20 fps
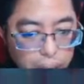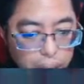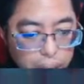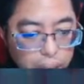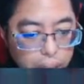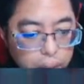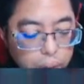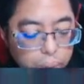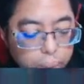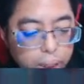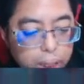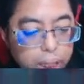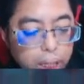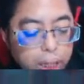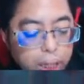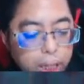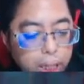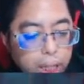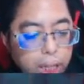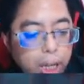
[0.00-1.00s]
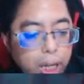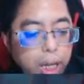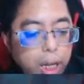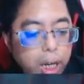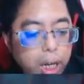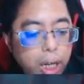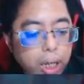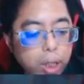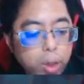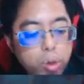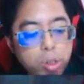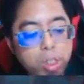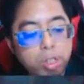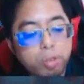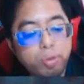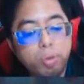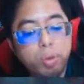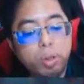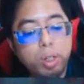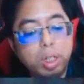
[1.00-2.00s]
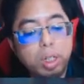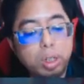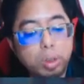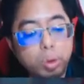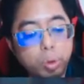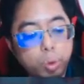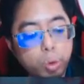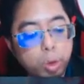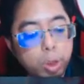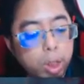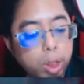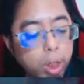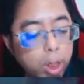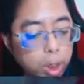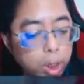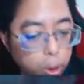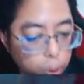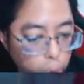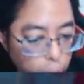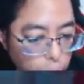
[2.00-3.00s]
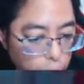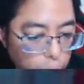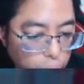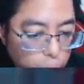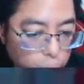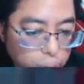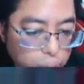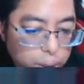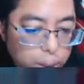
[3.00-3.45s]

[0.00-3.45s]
So it means that they can use the food to grow.